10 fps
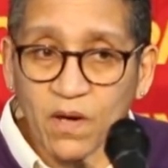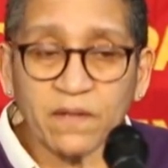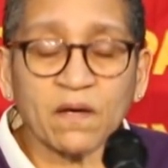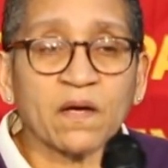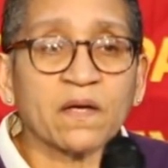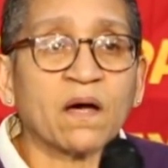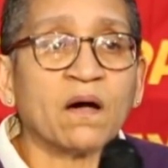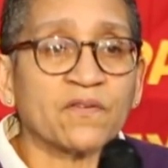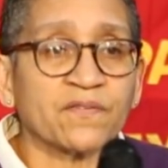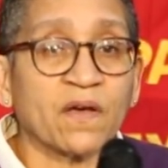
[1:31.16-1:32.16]
I
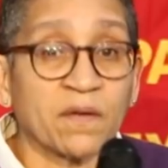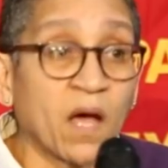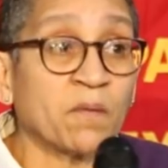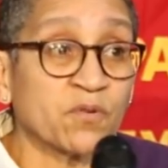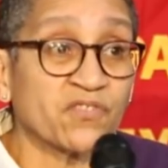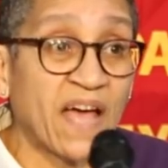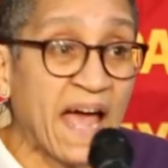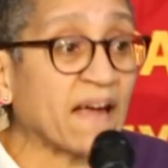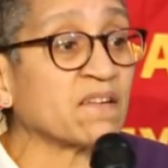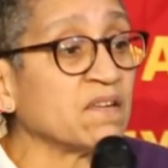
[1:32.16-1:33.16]
was
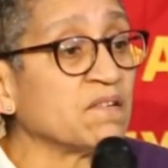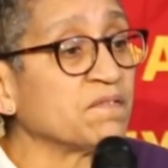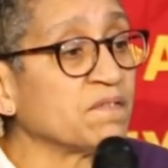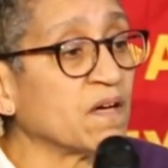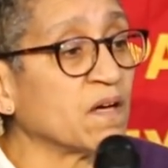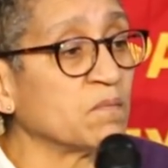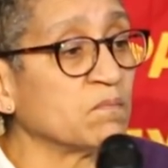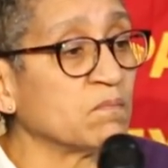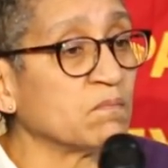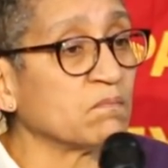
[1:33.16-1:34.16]
active
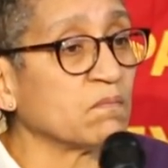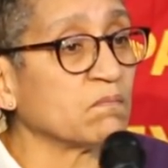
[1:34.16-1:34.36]
on